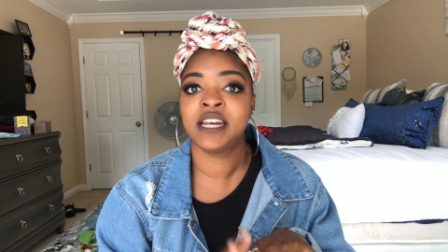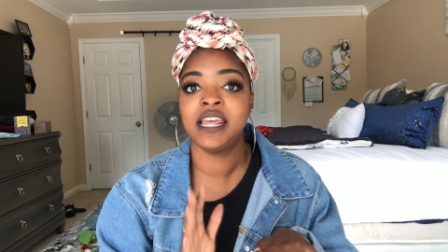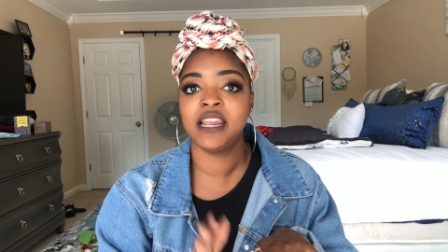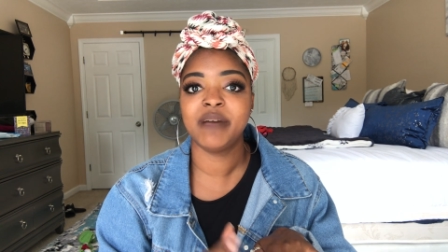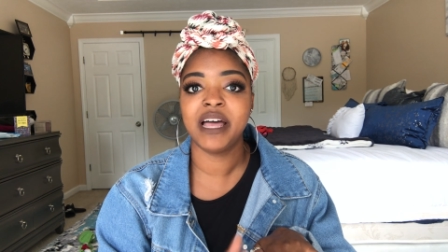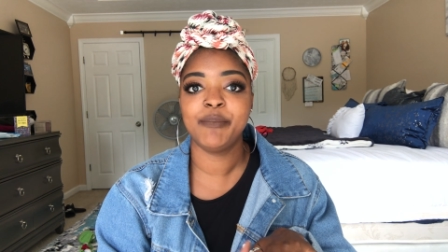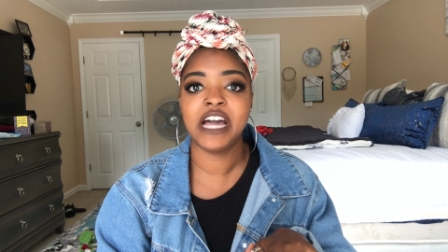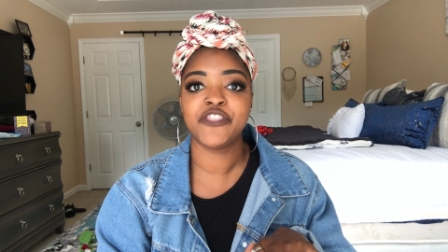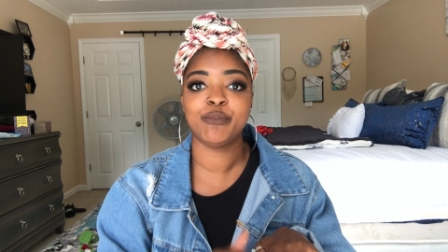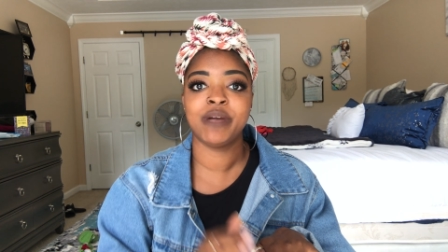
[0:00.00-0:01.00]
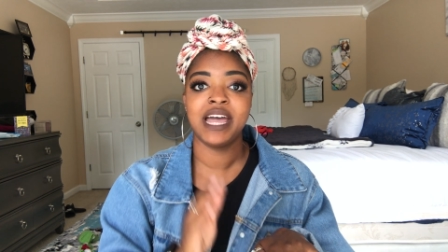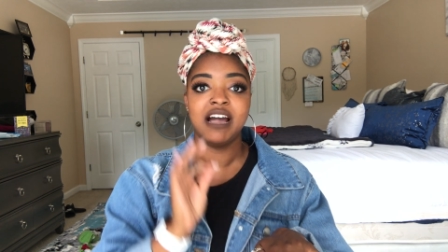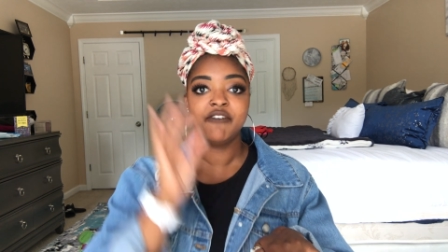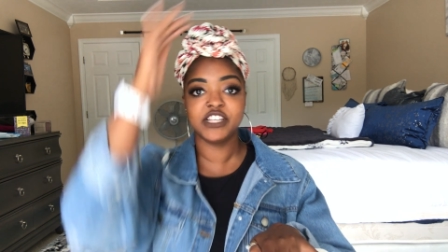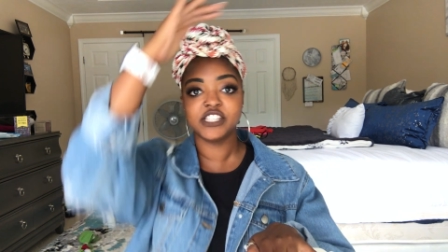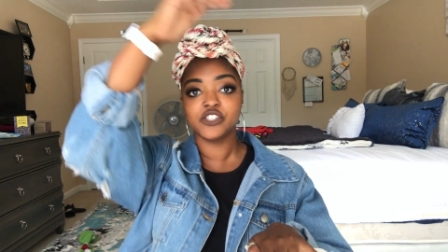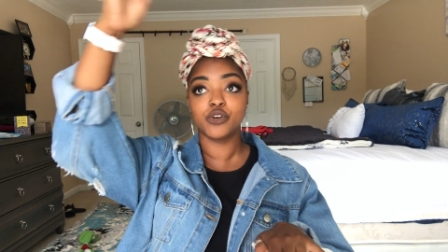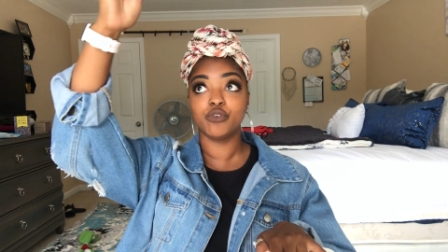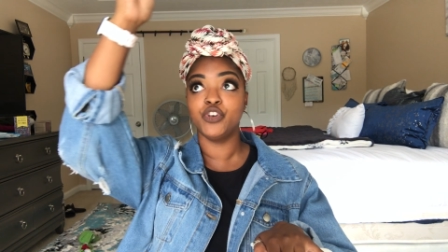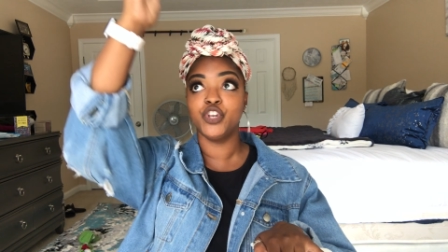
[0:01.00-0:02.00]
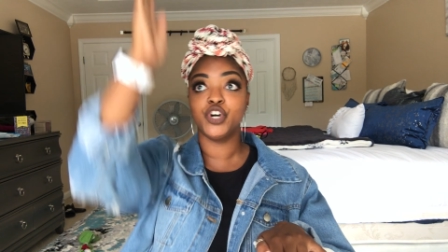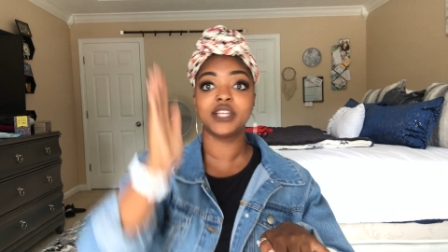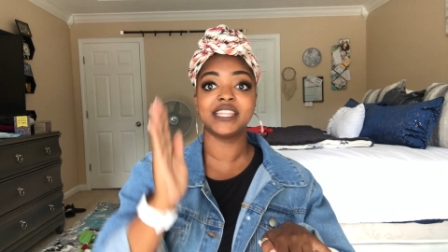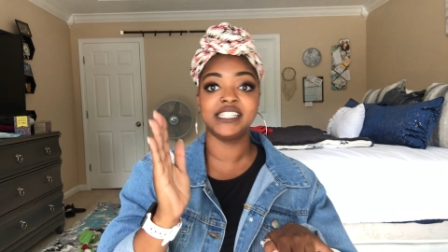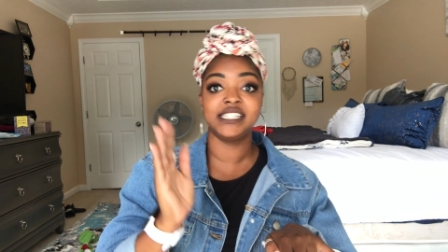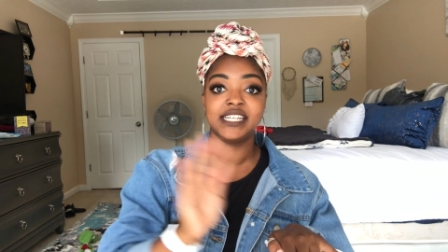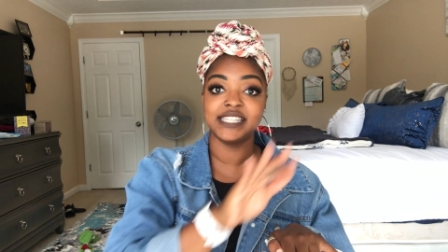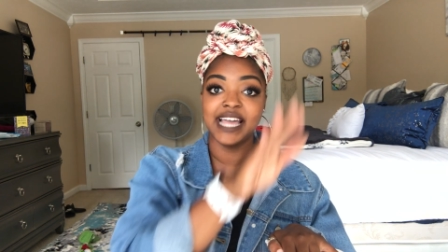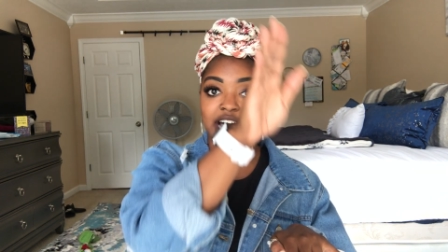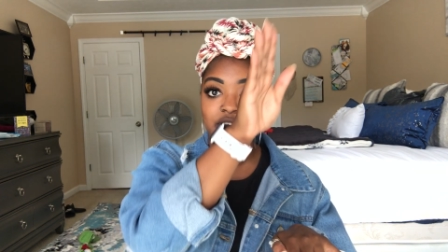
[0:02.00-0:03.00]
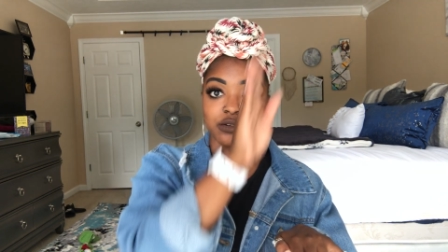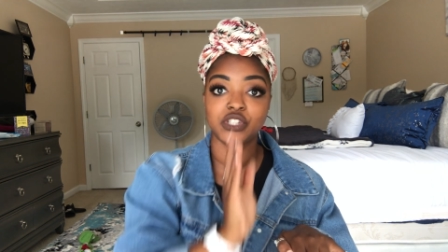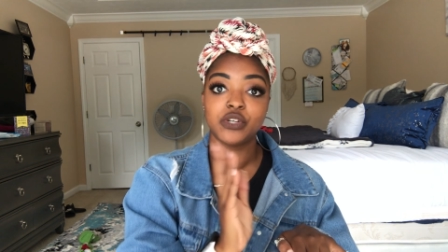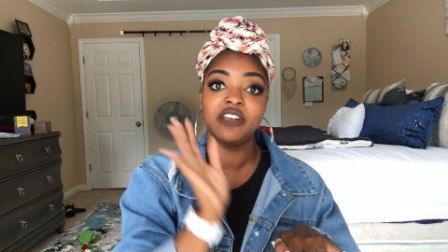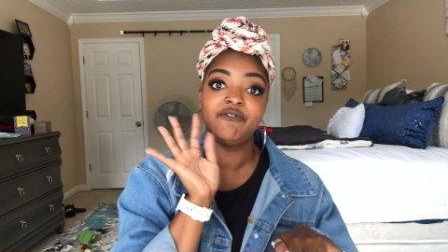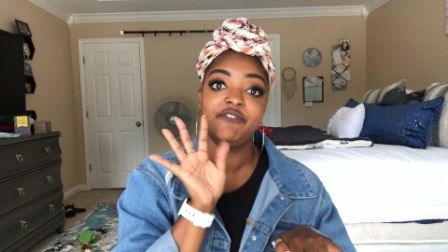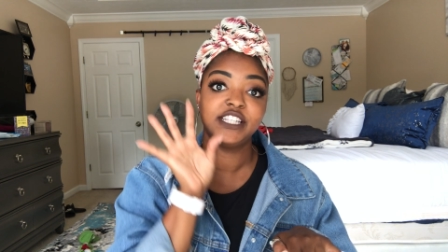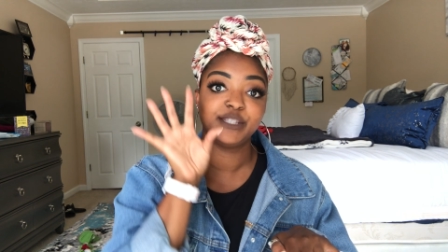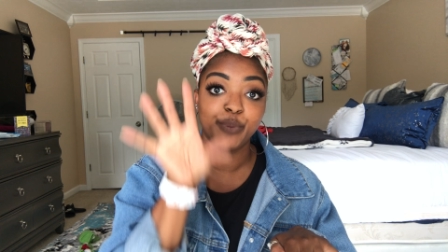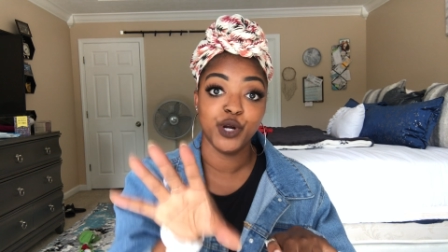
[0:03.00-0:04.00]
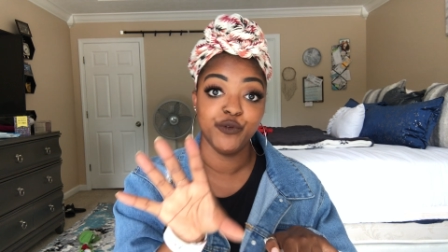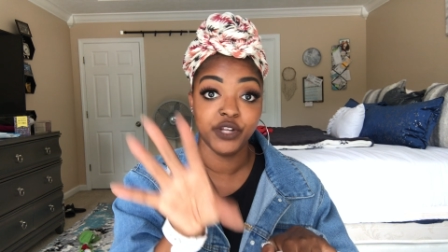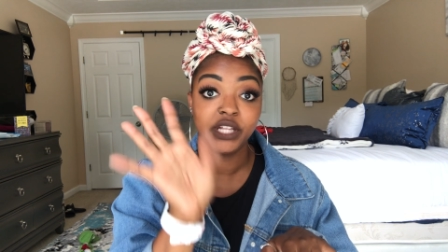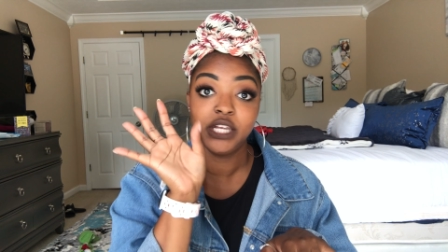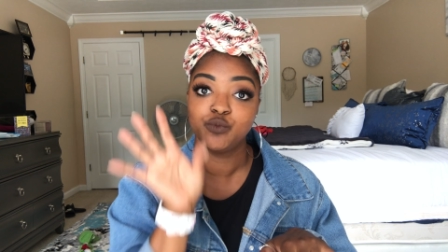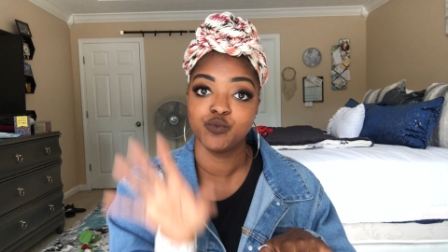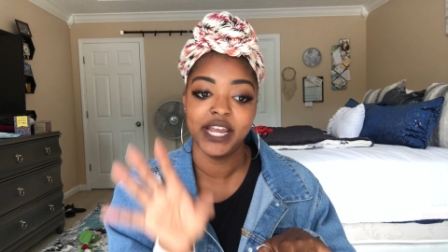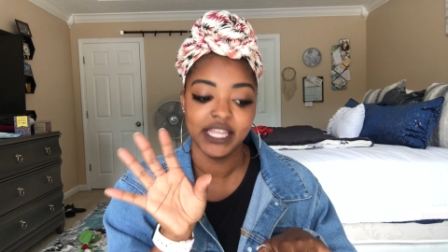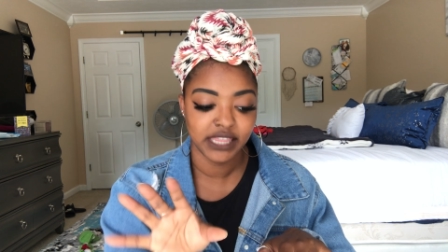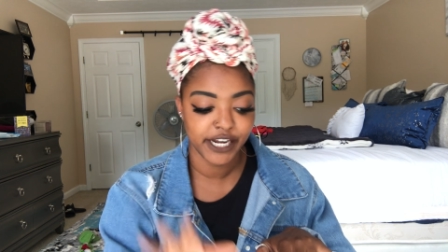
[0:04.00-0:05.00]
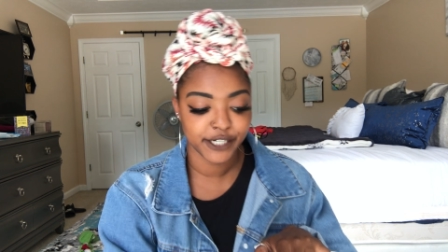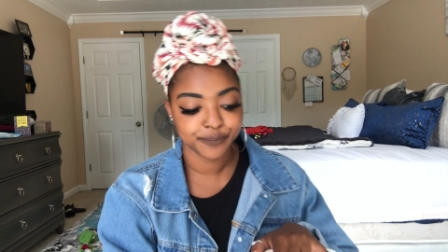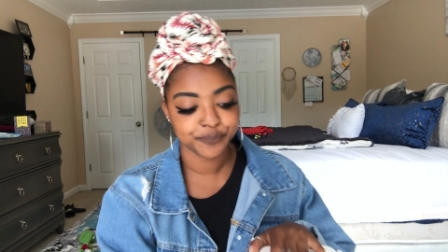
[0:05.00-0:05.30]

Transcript: and in my bathroom I have this little nook that sticks out, so it fits perfectly right there.